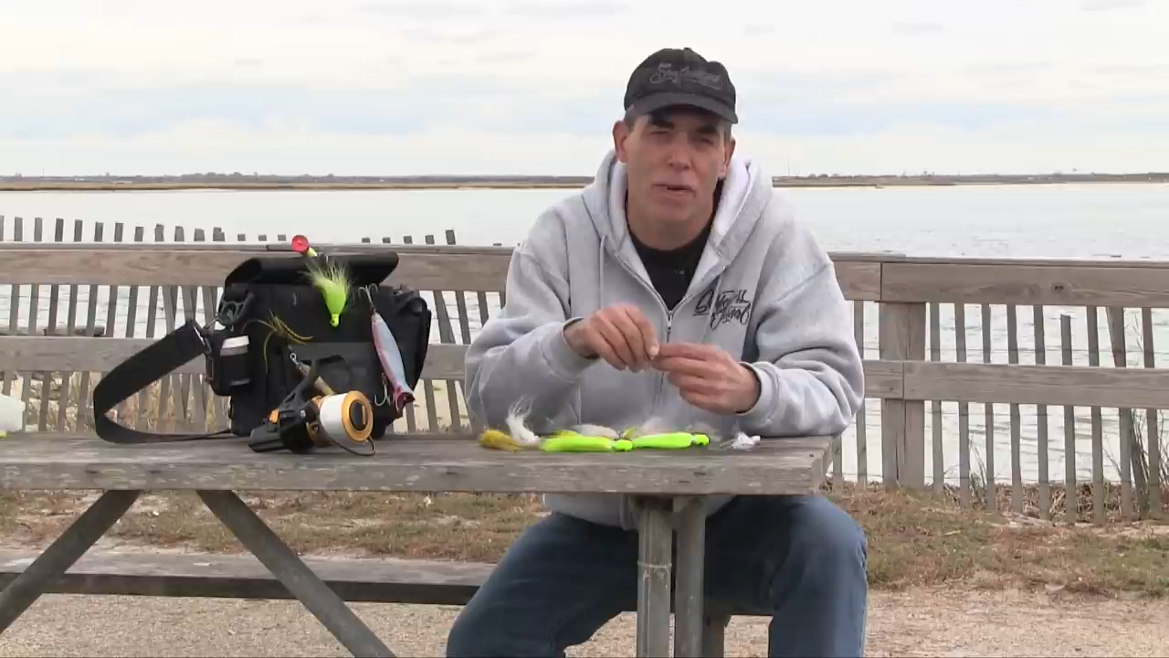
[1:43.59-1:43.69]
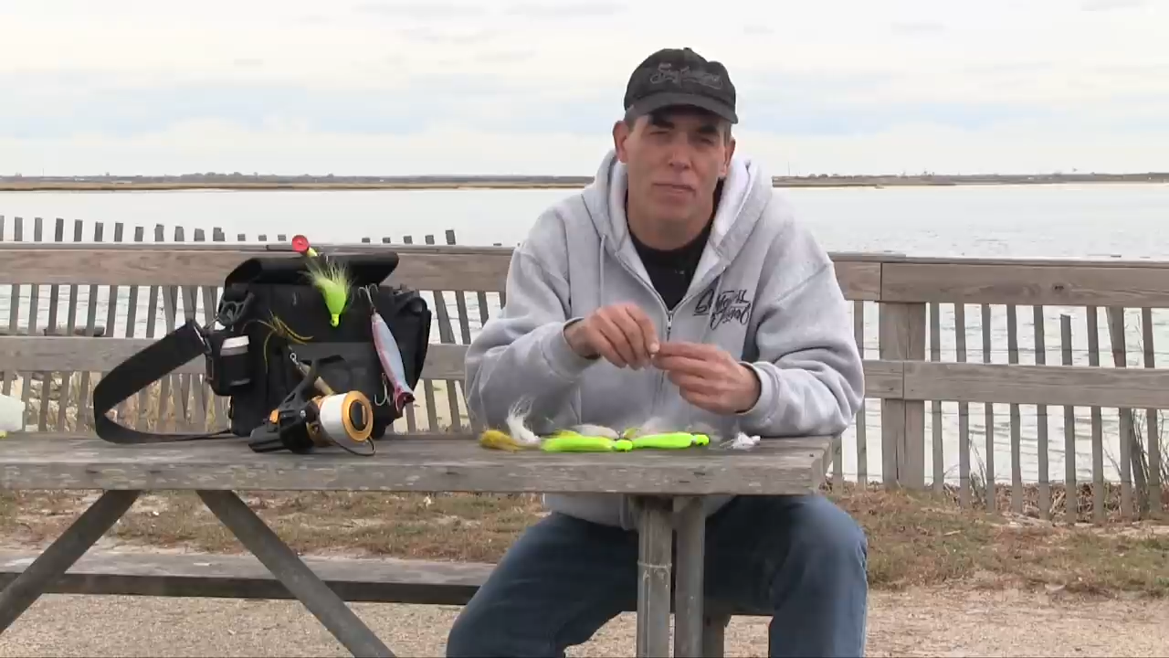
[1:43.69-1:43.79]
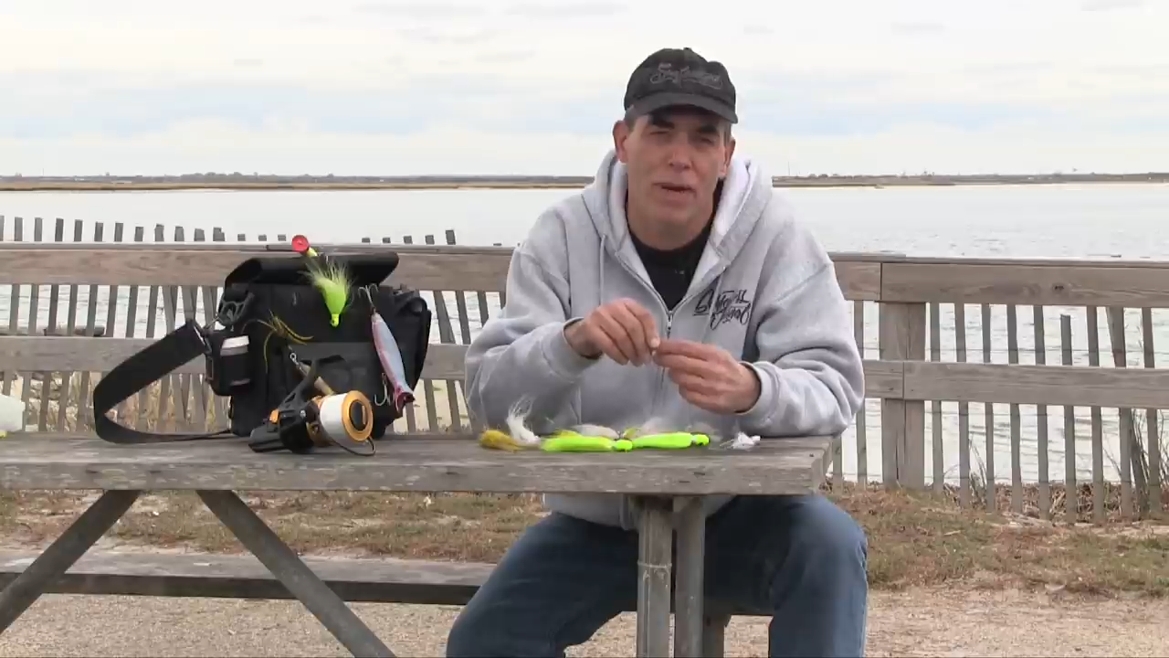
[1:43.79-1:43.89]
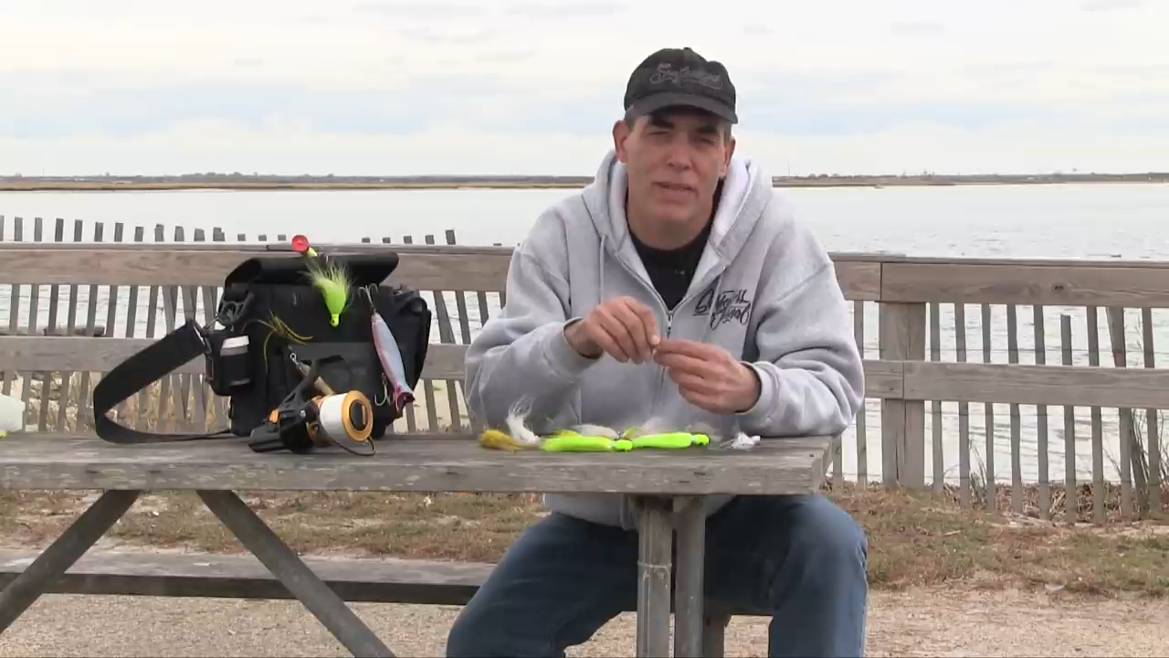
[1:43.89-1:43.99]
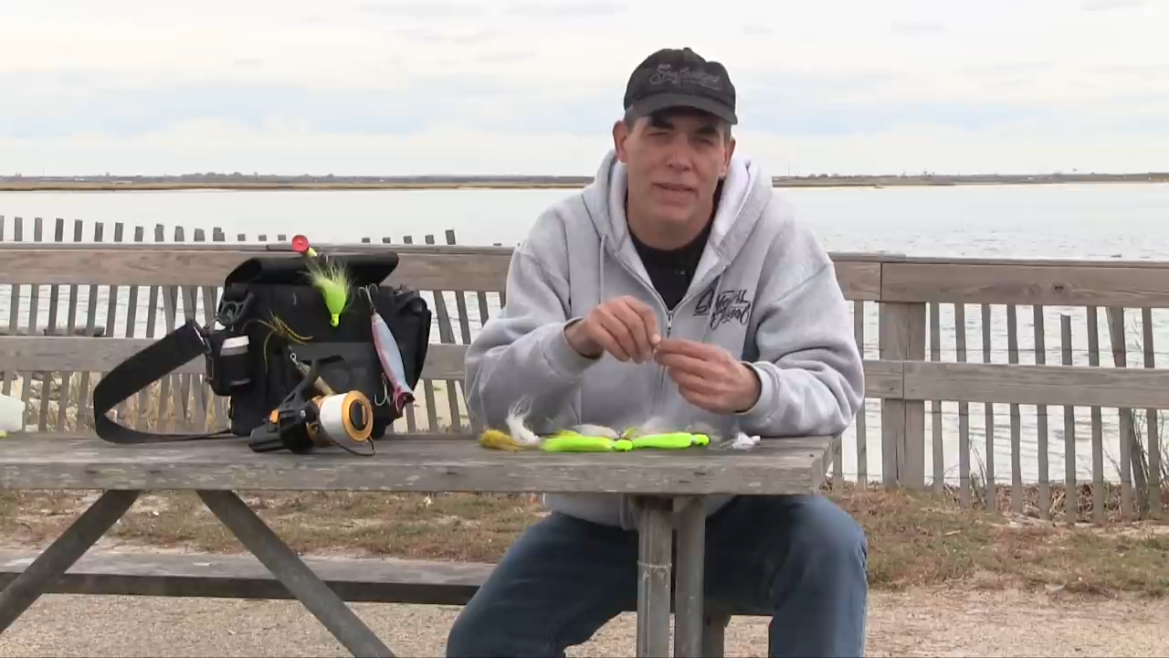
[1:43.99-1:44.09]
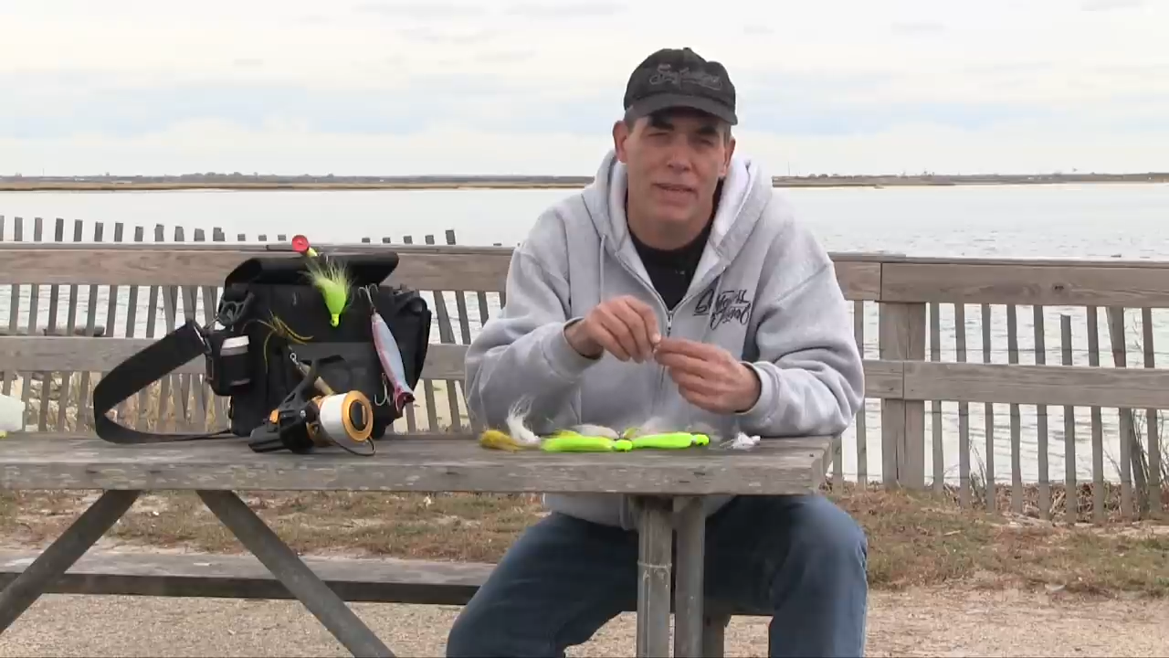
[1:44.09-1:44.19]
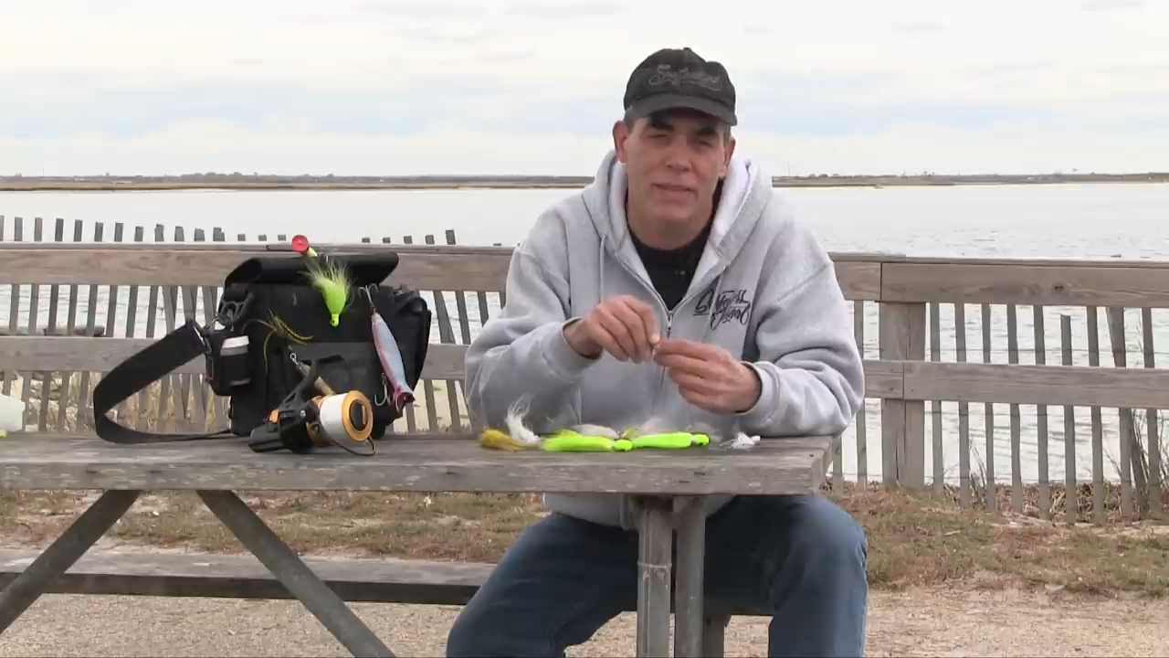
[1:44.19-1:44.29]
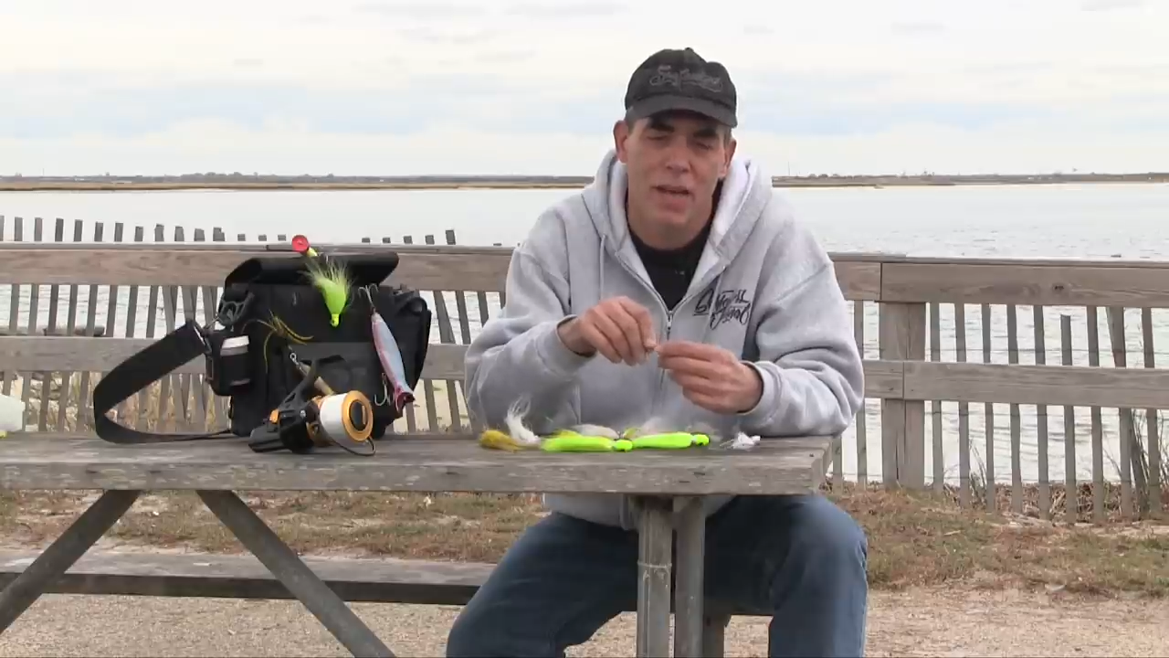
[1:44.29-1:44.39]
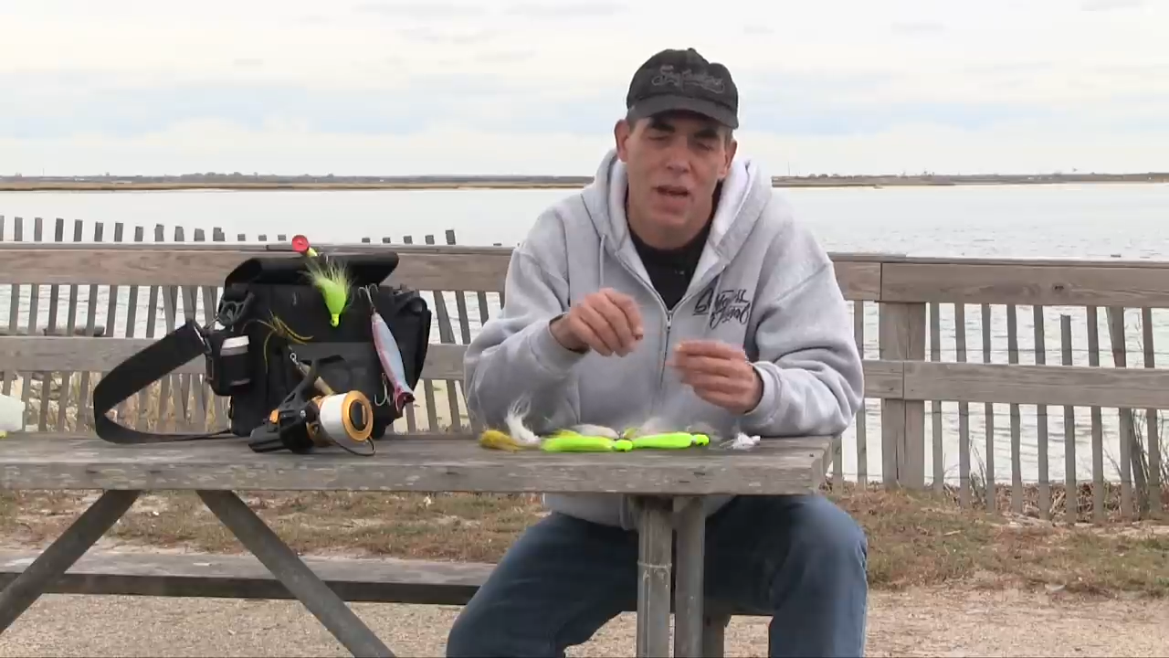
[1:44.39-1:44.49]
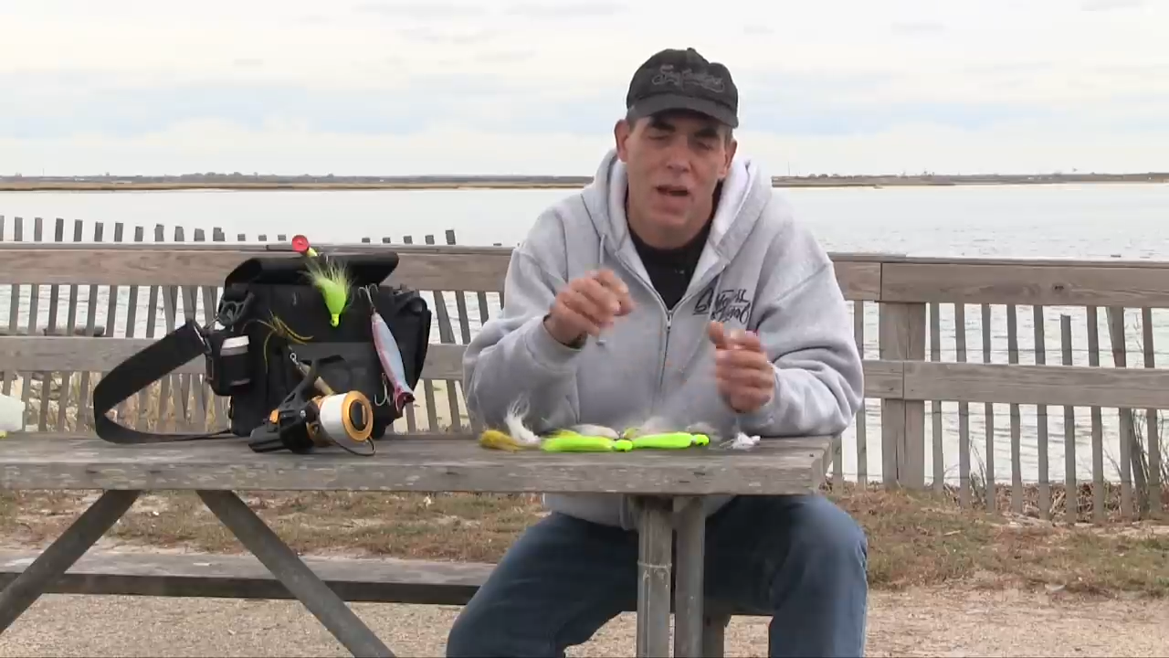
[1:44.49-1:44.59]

over the bucktails.